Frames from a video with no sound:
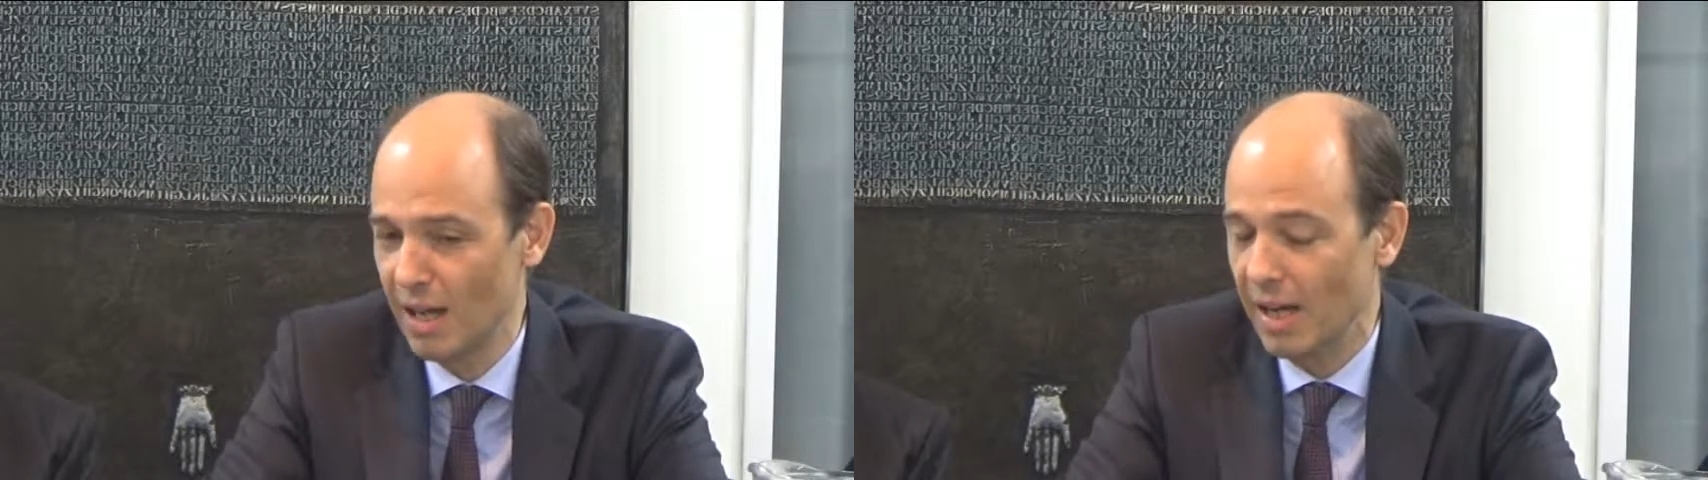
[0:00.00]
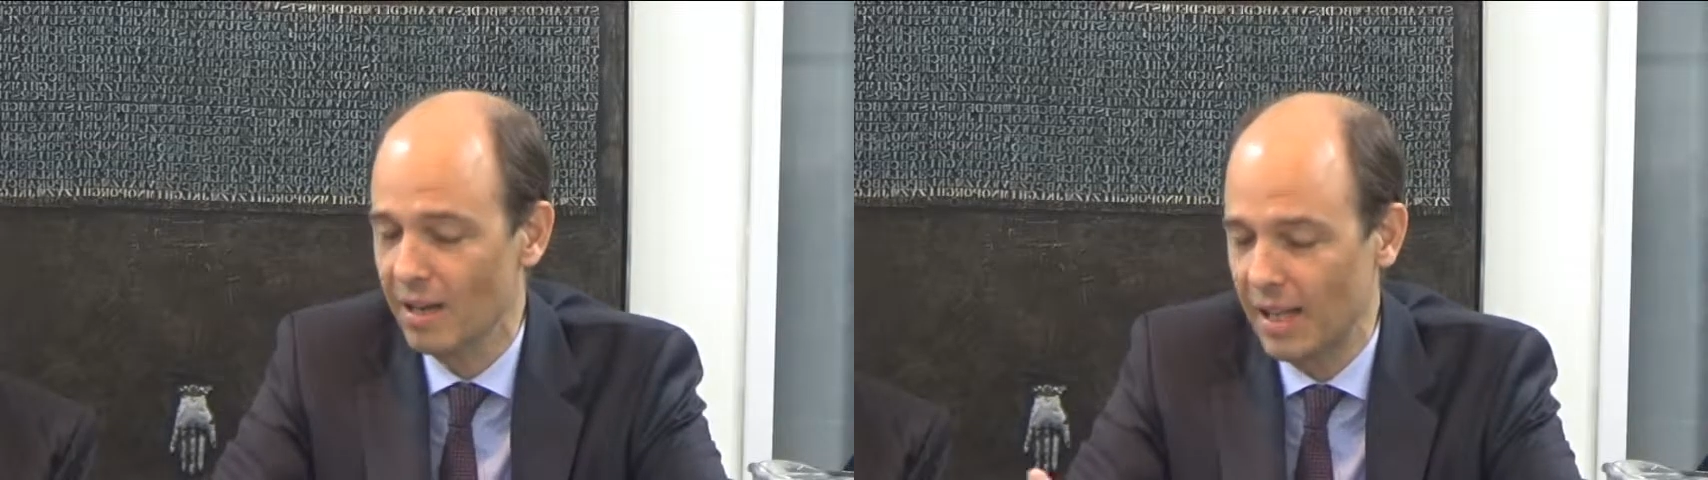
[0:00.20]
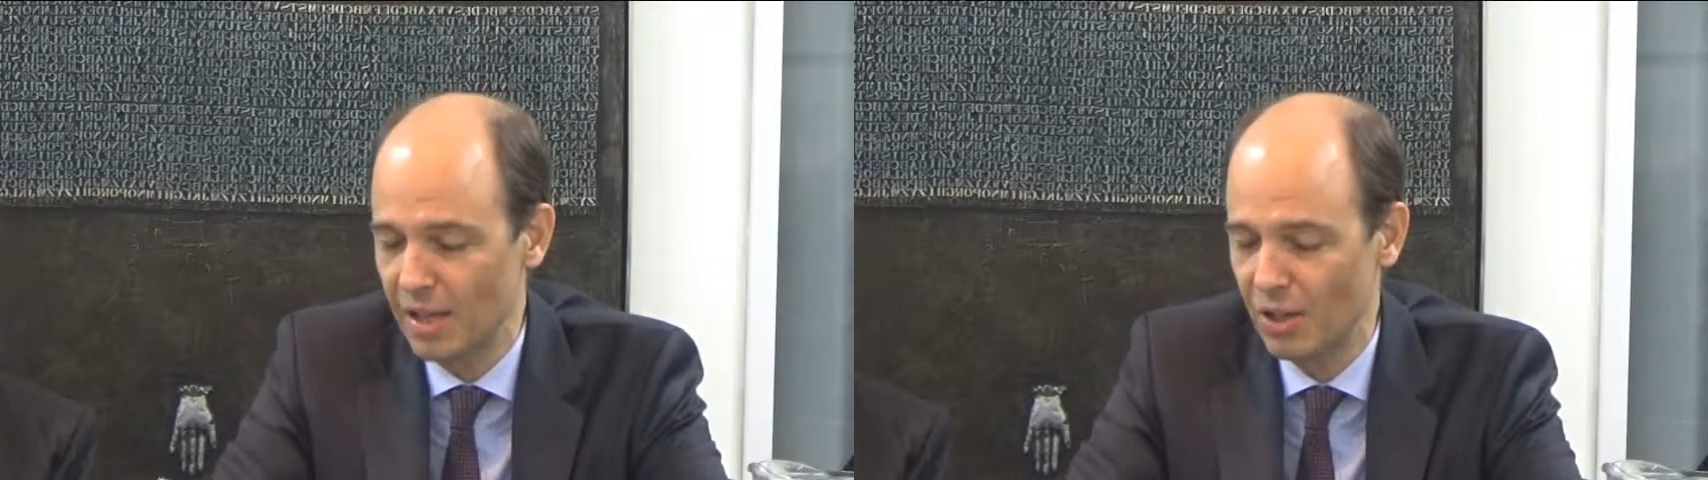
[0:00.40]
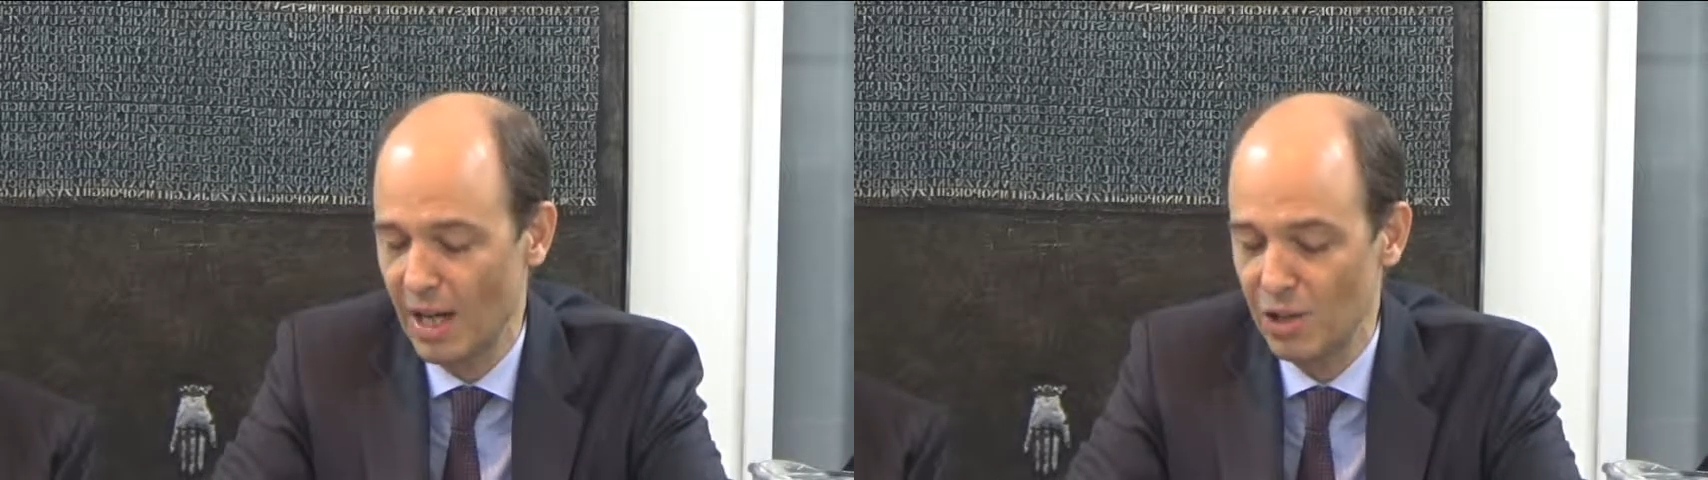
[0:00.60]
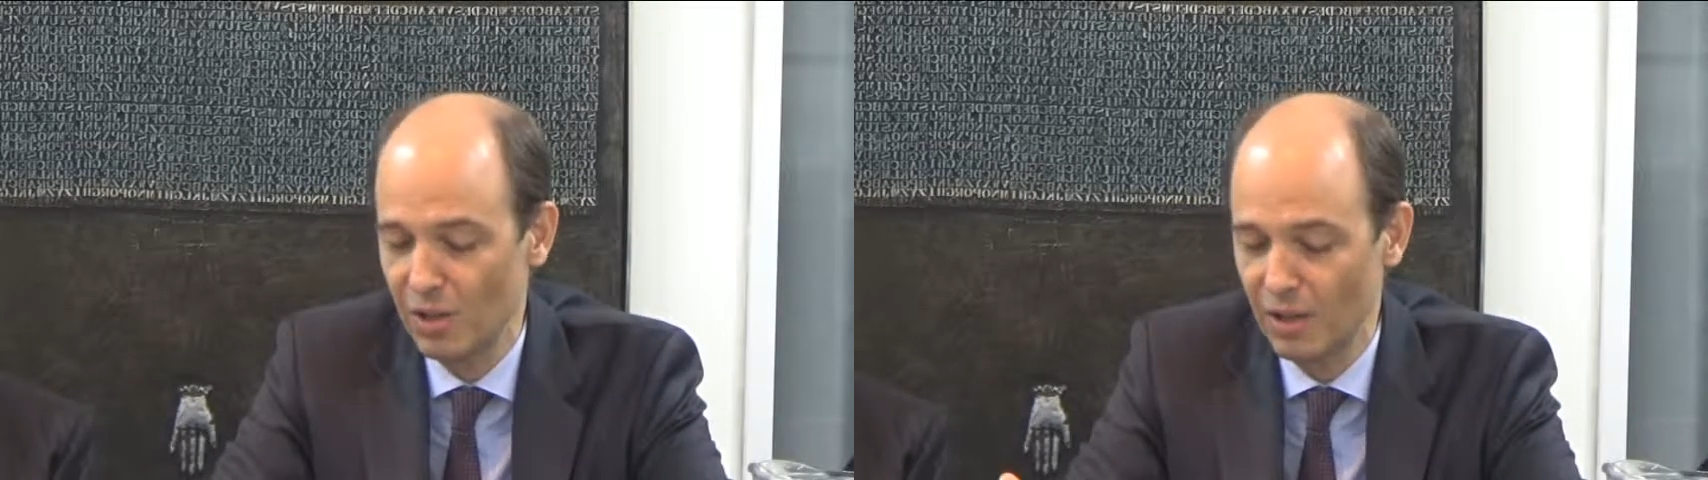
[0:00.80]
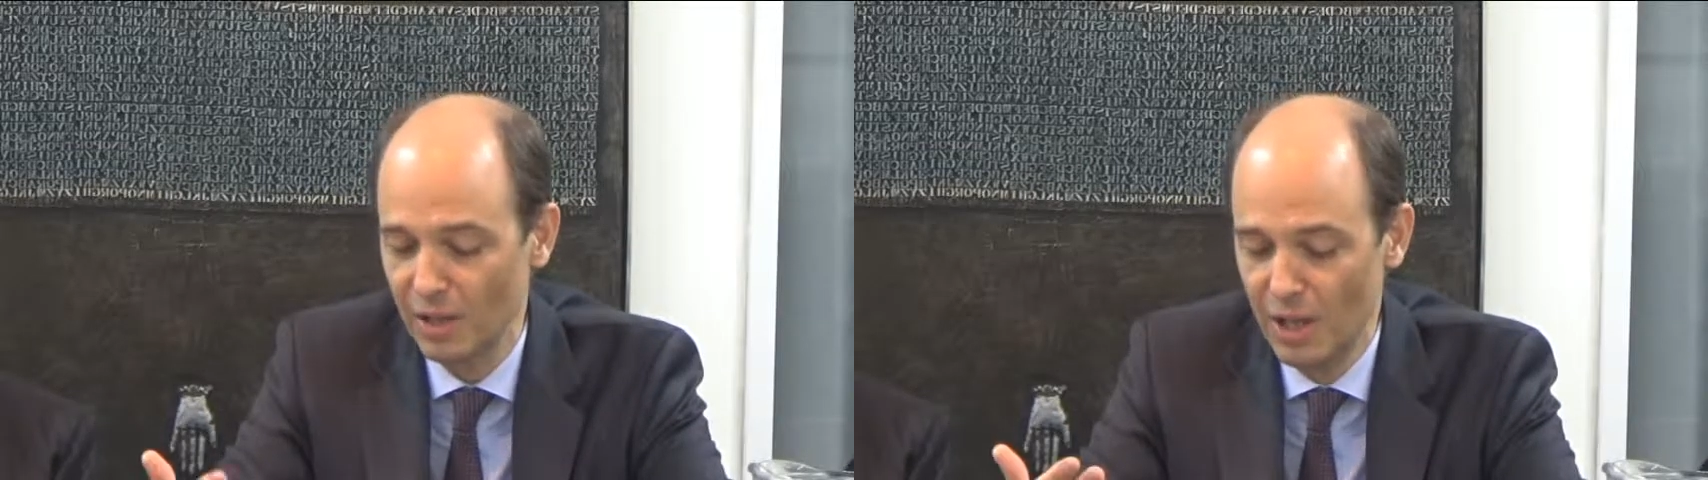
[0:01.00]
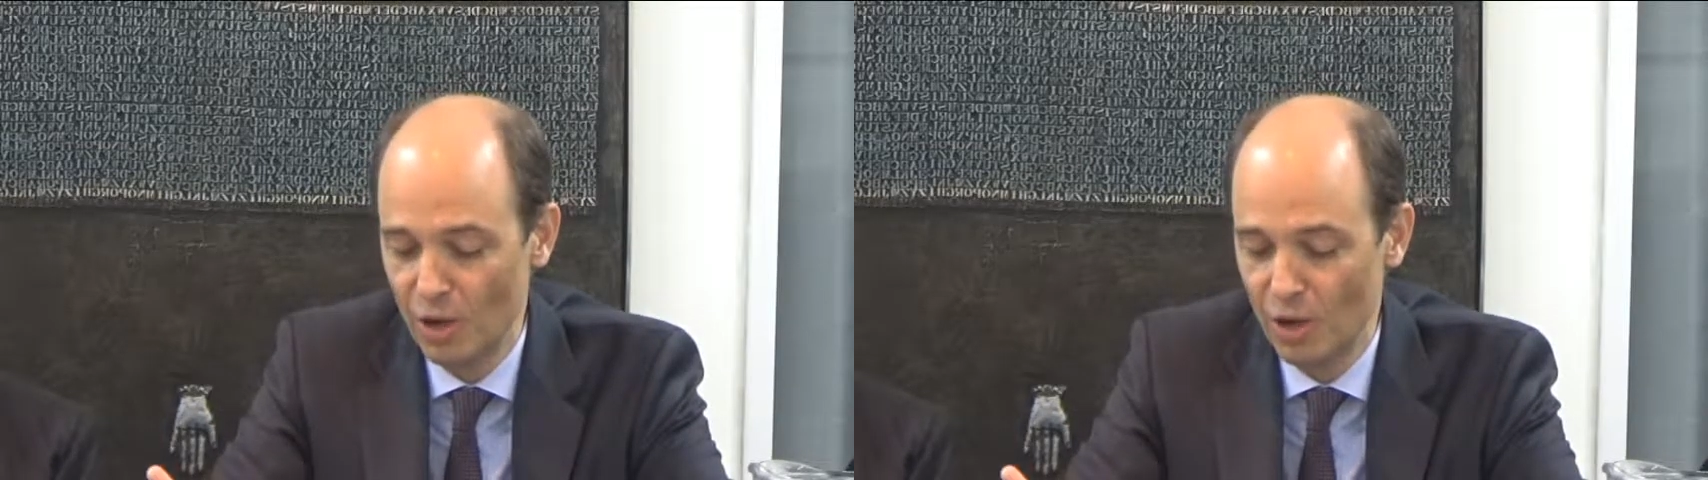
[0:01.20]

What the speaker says: the International